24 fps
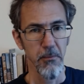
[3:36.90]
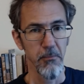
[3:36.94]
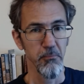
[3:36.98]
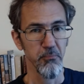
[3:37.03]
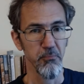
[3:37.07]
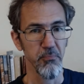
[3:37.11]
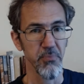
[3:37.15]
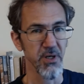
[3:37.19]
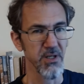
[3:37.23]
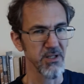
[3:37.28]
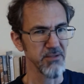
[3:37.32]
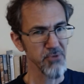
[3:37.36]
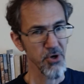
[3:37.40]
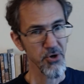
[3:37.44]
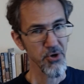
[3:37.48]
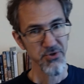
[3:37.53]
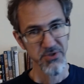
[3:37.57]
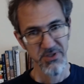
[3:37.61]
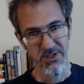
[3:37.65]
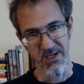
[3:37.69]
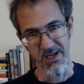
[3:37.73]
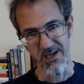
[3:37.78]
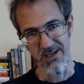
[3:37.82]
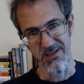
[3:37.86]
But in most
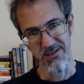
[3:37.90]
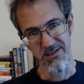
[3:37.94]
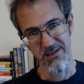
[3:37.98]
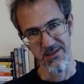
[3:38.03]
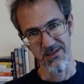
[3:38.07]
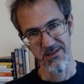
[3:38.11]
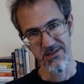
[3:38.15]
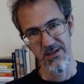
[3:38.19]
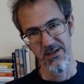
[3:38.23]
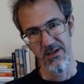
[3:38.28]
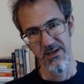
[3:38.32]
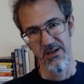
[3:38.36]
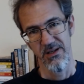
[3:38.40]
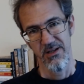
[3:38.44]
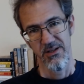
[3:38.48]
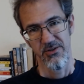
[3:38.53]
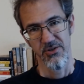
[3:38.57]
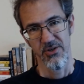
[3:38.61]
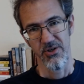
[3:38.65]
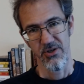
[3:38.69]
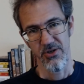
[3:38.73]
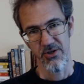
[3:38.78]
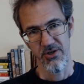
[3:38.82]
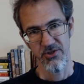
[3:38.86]
cases,
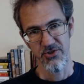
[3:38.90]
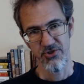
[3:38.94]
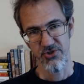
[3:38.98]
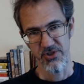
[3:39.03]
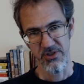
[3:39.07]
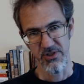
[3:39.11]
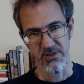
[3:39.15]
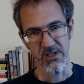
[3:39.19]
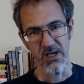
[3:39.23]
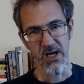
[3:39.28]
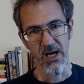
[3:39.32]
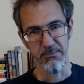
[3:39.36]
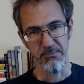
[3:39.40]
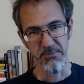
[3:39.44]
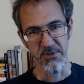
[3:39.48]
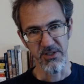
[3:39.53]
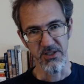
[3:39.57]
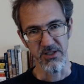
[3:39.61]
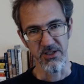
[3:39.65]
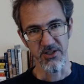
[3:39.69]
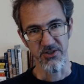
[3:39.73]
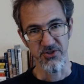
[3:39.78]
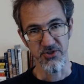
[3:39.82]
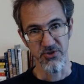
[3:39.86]
the hurt should not be an
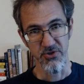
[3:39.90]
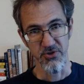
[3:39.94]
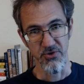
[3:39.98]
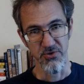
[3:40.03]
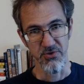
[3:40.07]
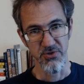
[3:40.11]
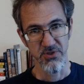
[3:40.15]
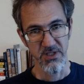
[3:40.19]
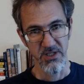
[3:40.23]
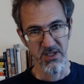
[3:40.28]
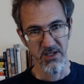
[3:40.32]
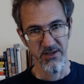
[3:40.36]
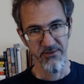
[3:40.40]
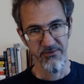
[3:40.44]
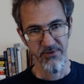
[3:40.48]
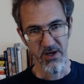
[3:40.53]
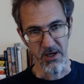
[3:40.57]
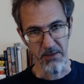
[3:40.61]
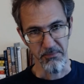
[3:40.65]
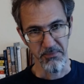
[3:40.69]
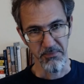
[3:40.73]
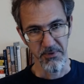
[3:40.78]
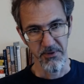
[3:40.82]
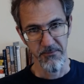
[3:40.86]
excuse to give
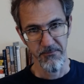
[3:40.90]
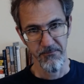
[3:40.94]
up.